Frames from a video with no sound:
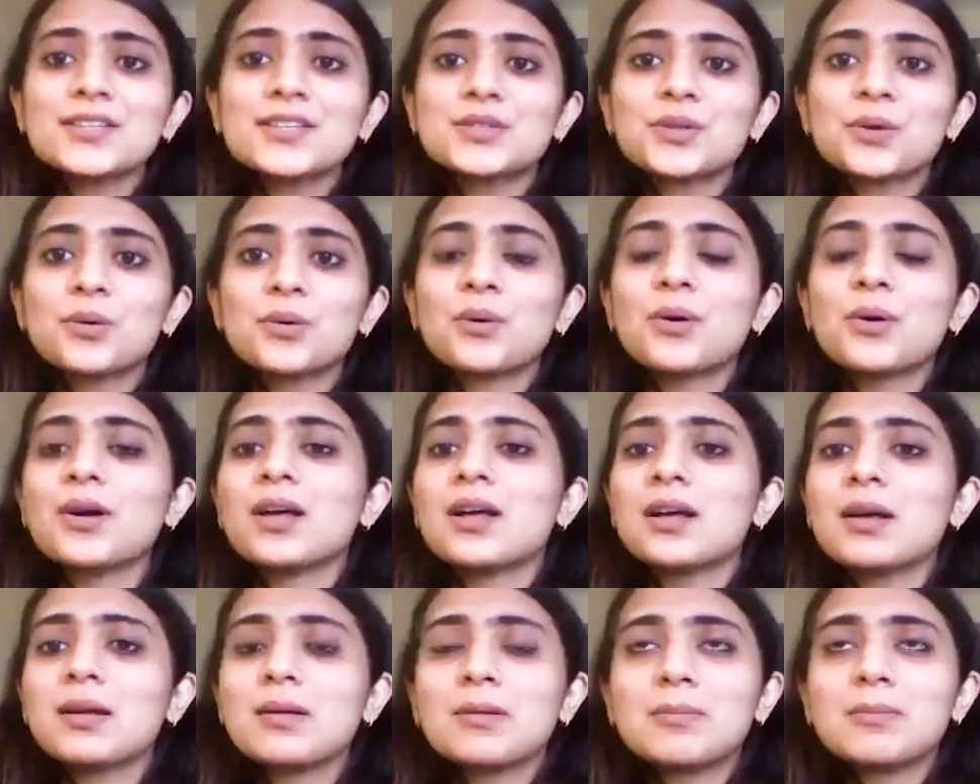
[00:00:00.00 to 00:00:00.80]
So
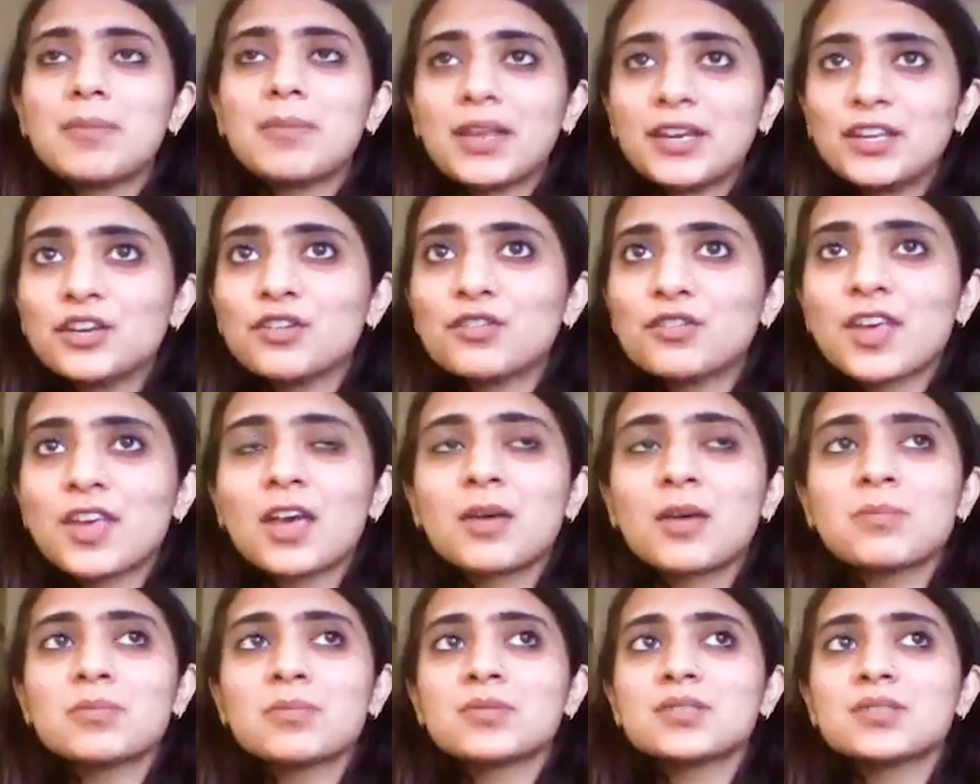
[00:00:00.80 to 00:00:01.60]
many of
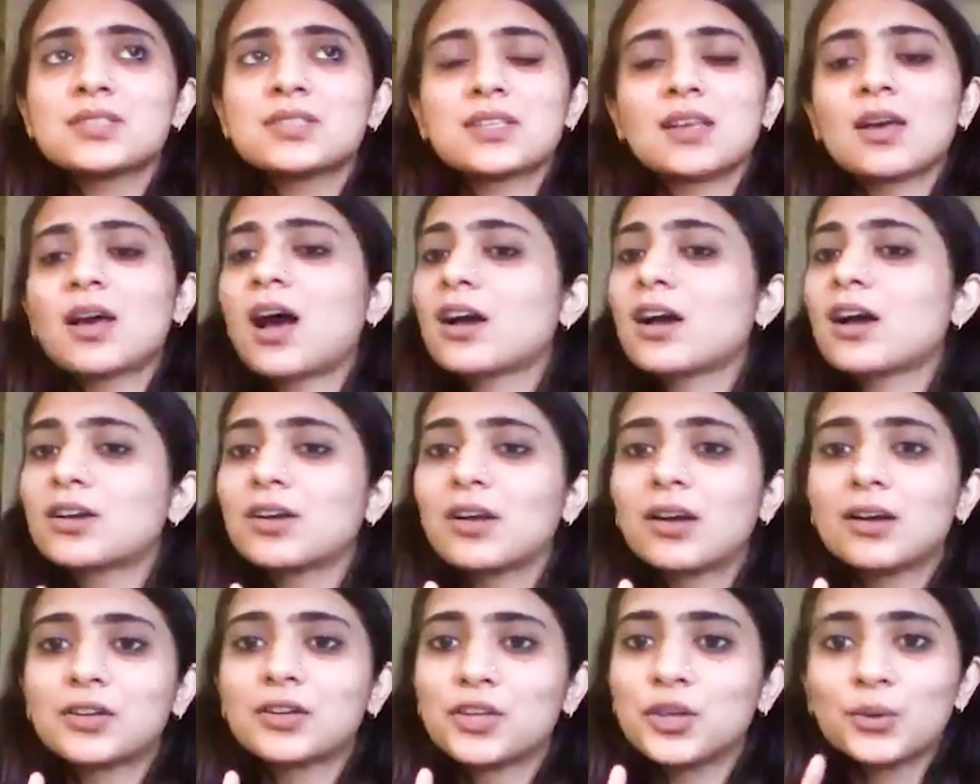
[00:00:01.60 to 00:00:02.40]
them
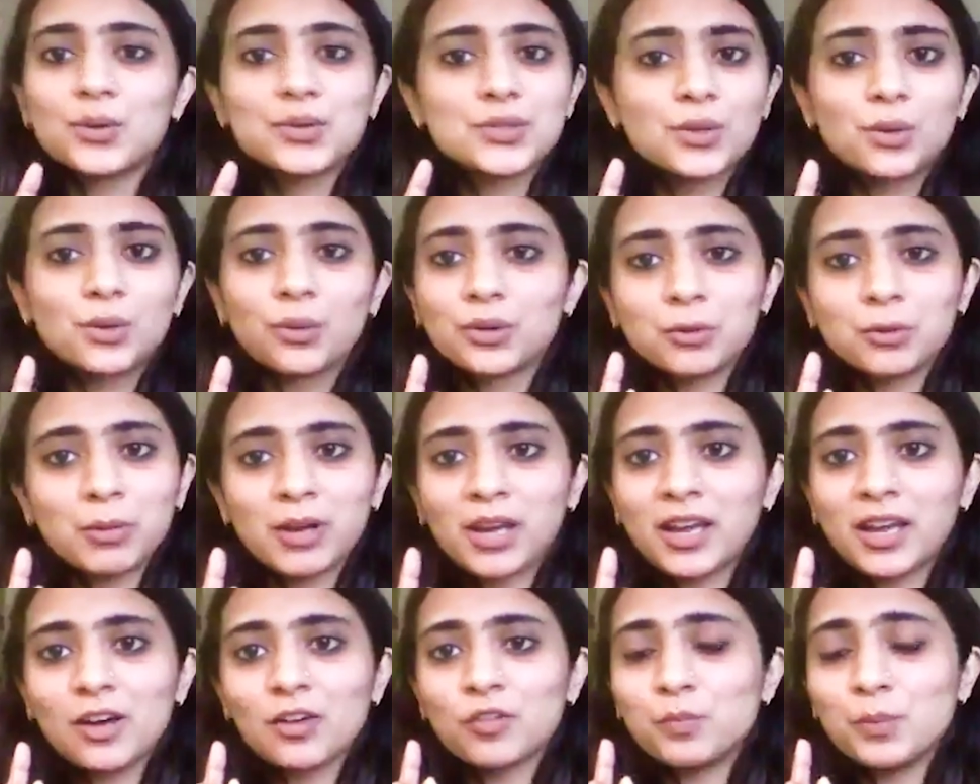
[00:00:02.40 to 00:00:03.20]
accuse
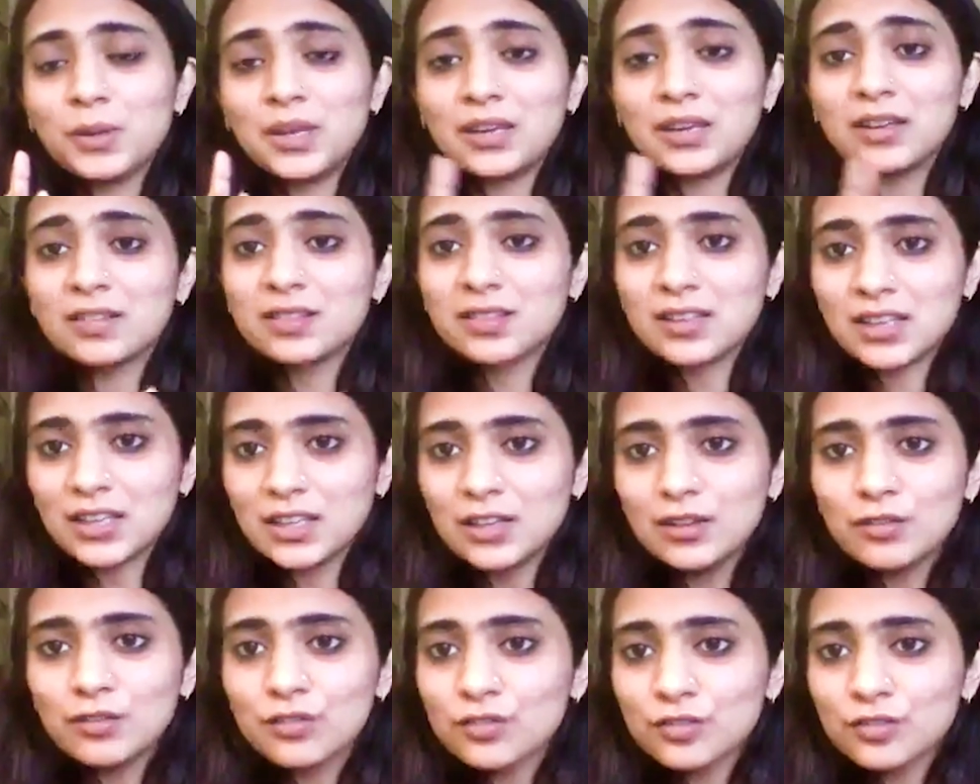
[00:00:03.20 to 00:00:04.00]
Gotabaya of being a
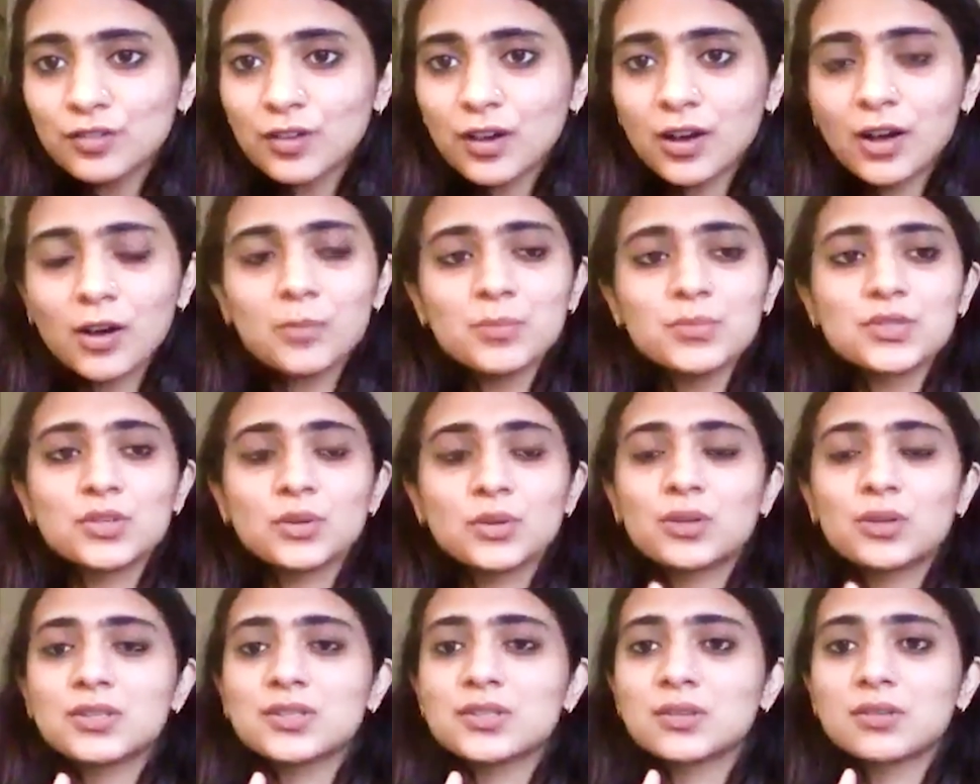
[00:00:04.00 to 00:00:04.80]
thief. Um, so
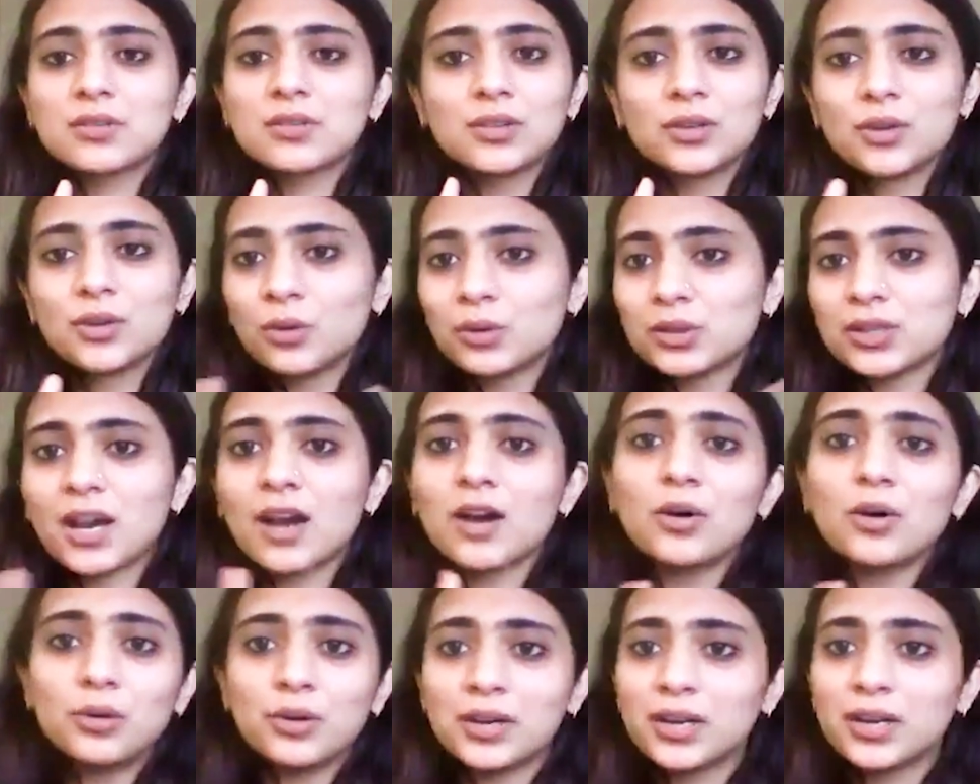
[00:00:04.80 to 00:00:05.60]
it's Gota
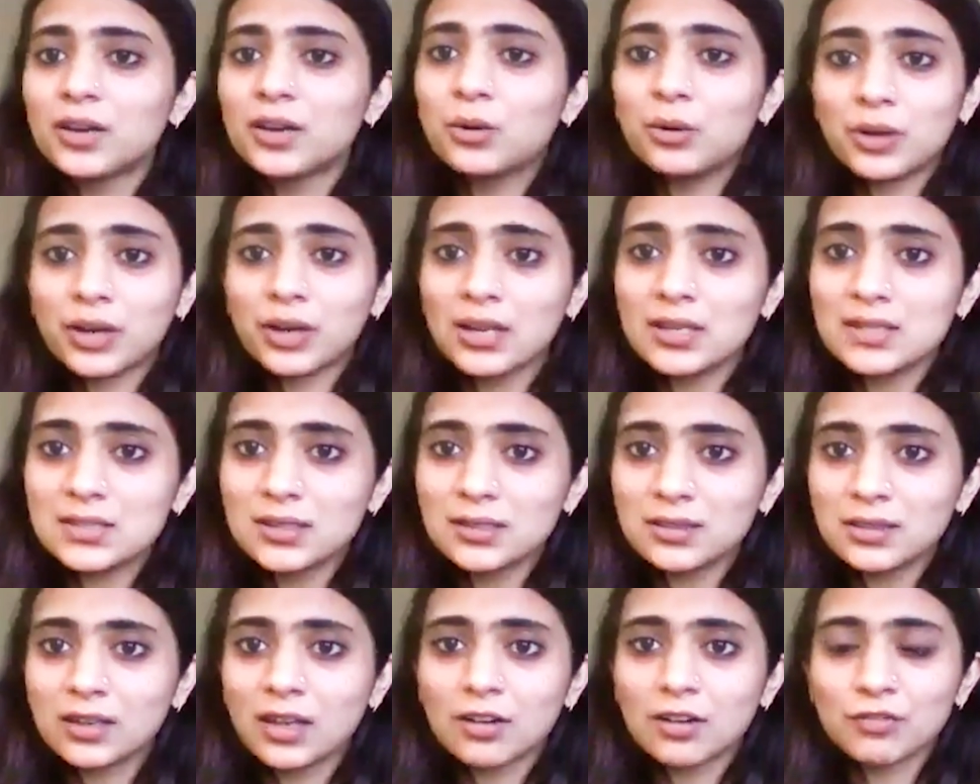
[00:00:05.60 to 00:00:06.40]
Hore. Hore is
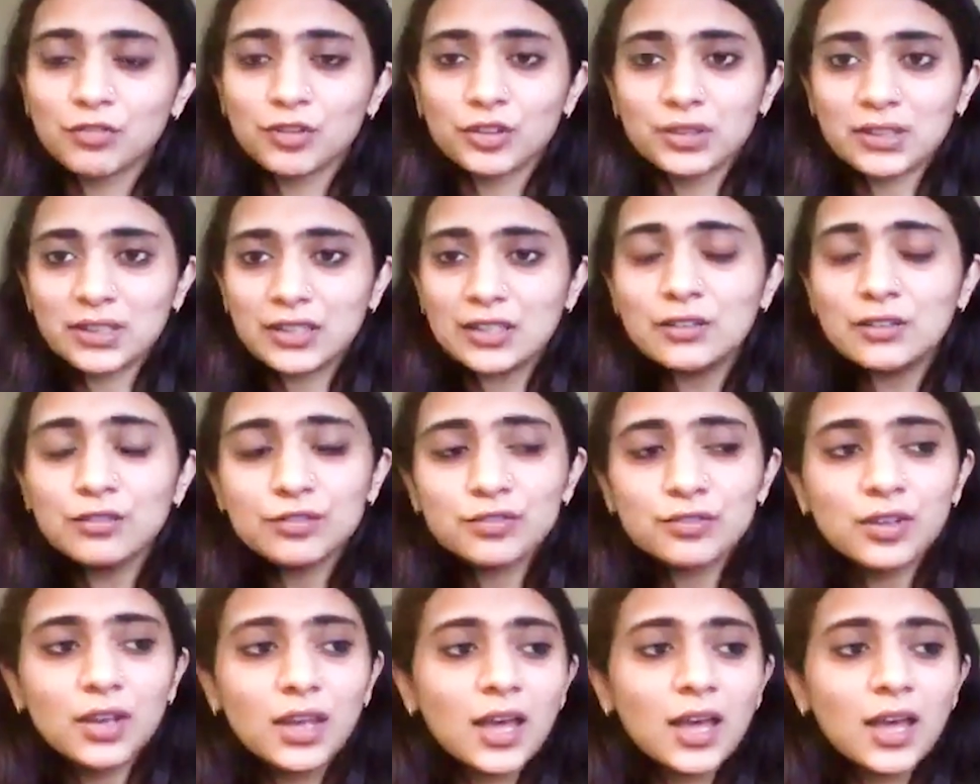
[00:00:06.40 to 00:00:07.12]
Sinhala for thief.